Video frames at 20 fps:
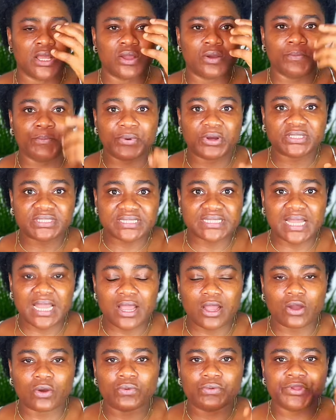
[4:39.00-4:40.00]
But
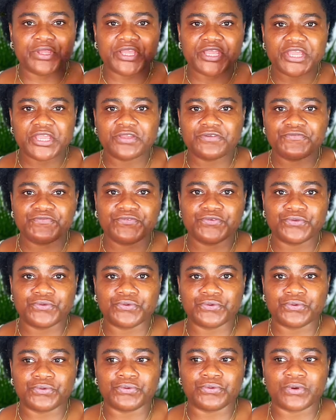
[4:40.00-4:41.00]
now, if
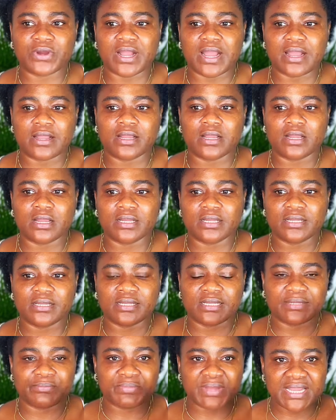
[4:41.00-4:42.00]
you
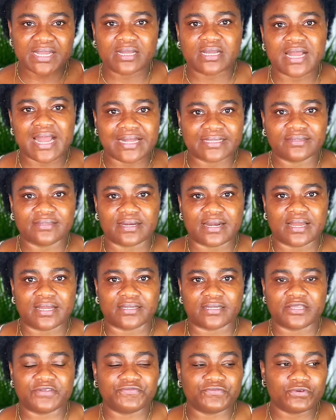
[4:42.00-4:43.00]
make Antrag,
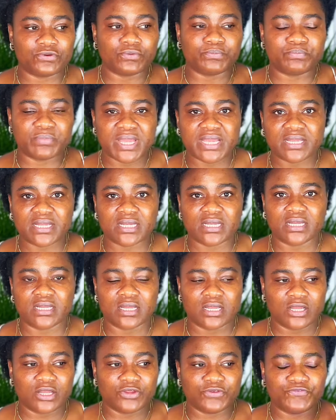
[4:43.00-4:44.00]
if
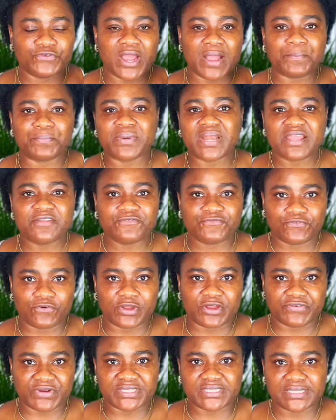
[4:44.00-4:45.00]
you apply for a
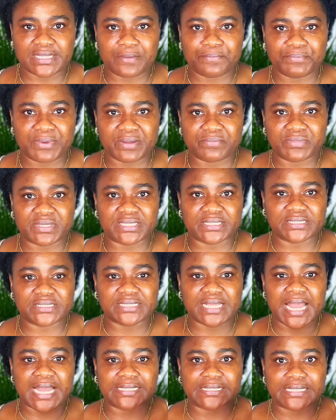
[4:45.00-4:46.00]
resident permit
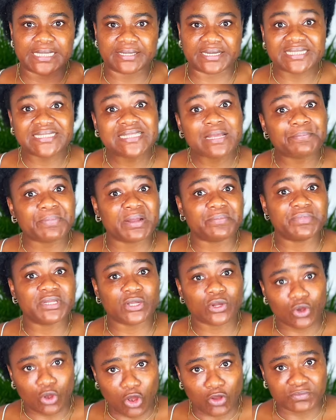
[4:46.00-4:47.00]
and the resident permit
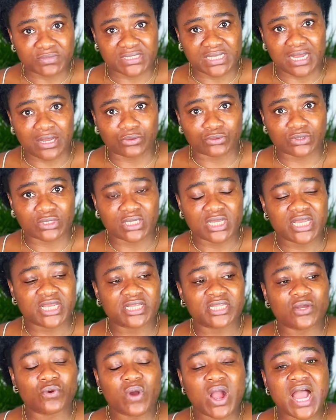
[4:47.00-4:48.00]
comes out,
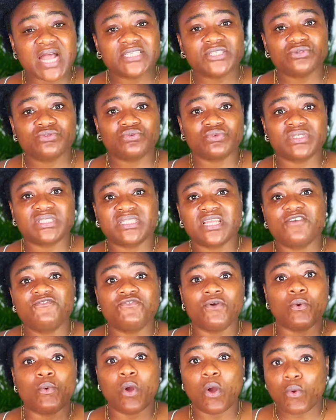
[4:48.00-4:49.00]
they will ask you to stay for
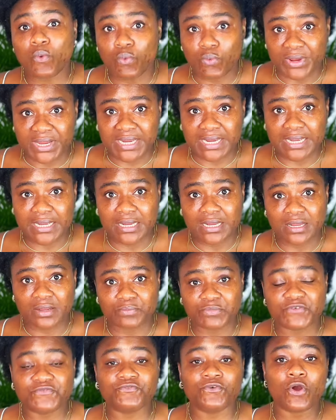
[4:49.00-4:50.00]
1 week
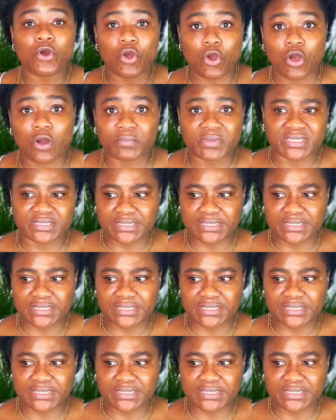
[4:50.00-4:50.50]
before coming.